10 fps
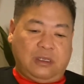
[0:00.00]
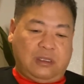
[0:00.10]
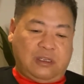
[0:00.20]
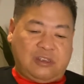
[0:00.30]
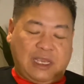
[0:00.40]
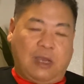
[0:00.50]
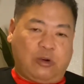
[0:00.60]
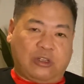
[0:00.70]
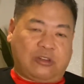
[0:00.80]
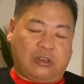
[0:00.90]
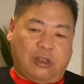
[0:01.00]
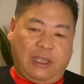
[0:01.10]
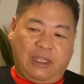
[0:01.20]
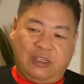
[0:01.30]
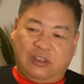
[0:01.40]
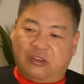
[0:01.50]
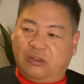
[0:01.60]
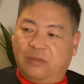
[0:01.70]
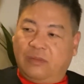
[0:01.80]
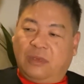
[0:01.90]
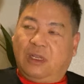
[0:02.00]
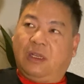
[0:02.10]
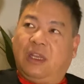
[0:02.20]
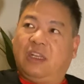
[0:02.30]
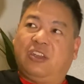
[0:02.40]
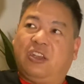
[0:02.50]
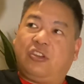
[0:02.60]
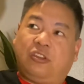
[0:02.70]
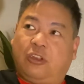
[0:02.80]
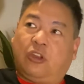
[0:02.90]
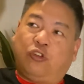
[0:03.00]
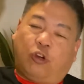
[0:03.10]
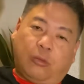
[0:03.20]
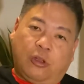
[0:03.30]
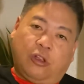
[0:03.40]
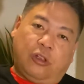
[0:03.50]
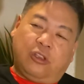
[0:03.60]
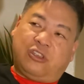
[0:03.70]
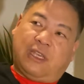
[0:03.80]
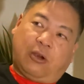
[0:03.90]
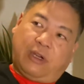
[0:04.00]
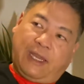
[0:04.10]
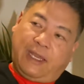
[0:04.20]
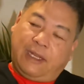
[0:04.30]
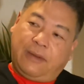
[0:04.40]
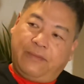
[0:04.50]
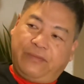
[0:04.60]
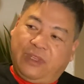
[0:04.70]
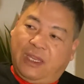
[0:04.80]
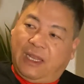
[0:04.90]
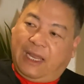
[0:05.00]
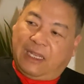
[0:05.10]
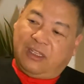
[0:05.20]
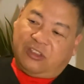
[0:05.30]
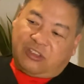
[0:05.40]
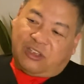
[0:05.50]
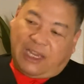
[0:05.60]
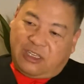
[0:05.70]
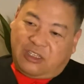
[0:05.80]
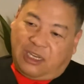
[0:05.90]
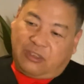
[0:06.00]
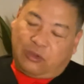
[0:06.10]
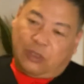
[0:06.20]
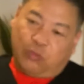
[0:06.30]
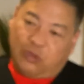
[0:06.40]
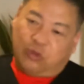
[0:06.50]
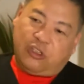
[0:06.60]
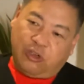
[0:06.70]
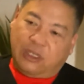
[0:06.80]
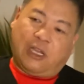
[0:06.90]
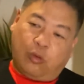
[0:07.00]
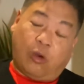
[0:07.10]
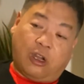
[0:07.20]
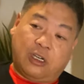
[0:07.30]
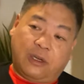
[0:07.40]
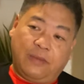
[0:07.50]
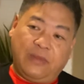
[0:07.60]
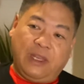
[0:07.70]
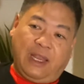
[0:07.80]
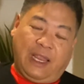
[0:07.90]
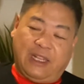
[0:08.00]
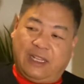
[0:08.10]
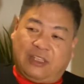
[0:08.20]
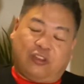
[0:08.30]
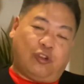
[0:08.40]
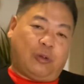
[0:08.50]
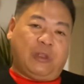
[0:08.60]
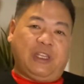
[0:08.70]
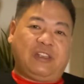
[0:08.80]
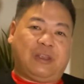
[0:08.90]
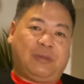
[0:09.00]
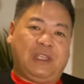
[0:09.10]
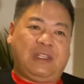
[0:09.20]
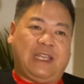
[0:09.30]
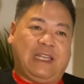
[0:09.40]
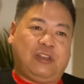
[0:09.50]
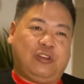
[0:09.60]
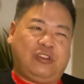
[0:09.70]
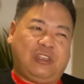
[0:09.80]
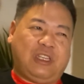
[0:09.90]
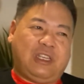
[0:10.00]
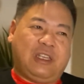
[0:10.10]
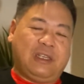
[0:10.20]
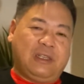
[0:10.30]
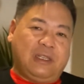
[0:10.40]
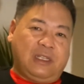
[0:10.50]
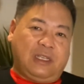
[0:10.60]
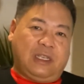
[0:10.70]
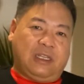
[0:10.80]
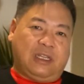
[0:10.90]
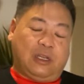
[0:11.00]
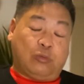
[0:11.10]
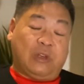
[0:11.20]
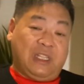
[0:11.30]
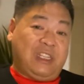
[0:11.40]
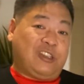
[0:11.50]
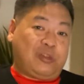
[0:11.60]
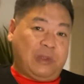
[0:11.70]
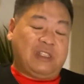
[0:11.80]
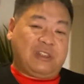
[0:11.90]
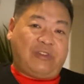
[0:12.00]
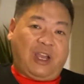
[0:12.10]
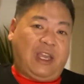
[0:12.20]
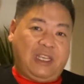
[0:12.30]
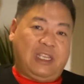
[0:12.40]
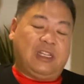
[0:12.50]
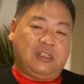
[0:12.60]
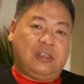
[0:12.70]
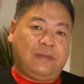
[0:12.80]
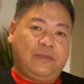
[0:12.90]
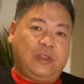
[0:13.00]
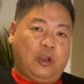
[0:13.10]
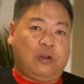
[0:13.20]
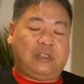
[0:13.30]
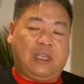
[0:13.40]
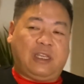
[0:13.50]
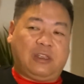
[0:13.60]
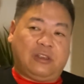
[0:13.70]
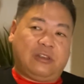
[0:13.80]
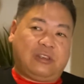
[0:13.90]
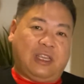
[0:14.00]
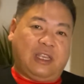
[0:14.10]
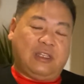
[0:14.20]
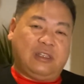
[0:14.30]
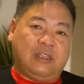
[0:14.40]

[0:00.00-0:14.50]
The shower stall had these, in addition to the normal shower head, it had these side jets which were shooting out water. And that's normally something that you see in really expensive high-end hotels and